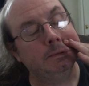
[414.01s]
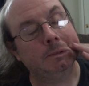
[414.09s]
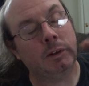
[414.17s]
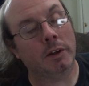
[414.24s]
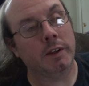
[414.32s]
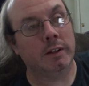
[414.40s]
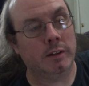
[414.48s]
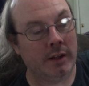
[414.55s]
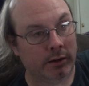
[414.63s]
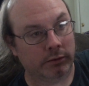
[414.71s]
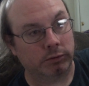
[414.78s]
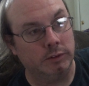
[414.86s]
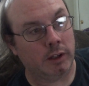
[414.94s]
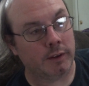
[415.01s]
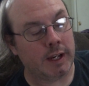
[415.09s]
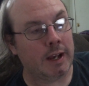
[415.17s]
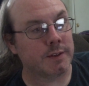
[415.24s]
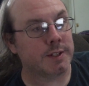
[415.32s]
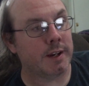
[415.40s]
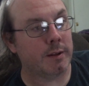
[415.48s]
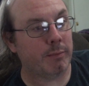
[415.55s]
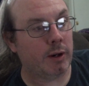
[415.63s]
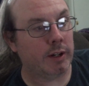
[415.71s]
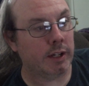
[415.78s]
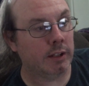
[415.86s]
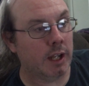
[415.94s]
on the, you know on the outside of the
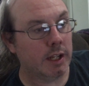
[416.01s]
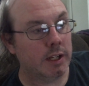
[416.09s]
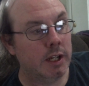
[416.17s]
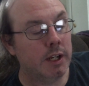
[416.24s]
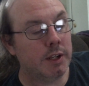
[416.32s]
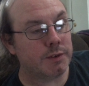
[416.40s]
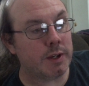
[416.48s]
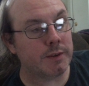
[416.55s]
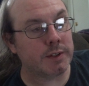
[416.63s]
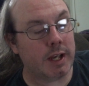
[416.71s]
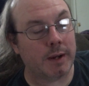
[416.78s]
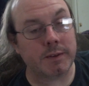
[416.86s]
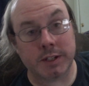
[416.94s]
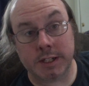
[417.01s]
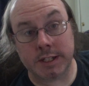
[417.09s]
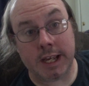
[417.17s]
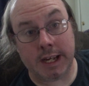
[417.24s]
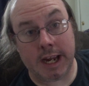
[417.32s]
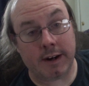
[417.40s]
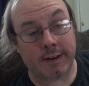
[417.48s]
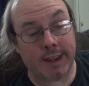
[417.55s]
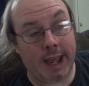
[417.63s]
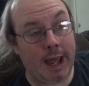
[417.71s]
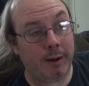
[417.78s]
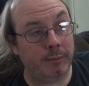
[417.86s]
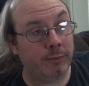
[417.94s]
parking lot. So I was I was going to take care of
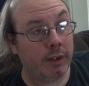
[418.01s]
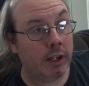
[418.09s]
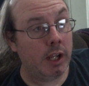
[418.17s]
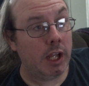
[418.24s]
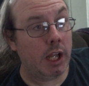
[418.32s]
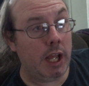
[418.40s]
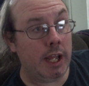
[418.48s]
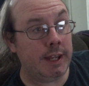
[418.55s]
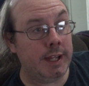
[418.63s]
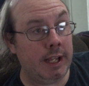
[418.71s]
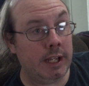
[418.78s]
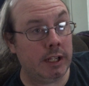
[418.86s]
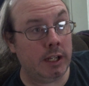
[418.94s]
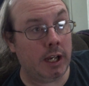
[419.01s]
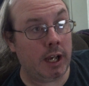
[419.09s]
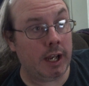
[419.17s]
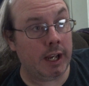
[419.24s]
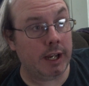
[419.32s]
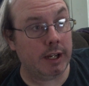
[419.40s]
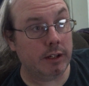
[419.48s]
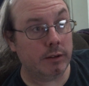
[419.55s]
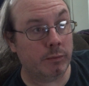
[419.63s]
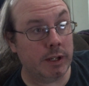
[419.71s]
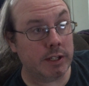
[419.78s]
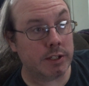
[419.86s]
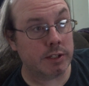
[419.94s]
that, and then I
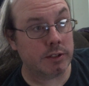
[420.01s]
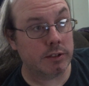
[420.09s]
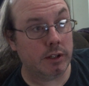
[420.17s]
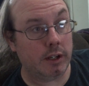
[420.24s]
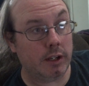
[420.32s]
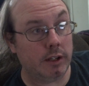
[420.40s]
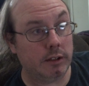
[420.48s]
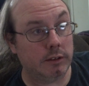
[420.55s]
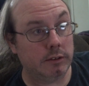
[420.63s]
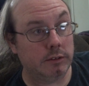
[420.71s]
went to uh,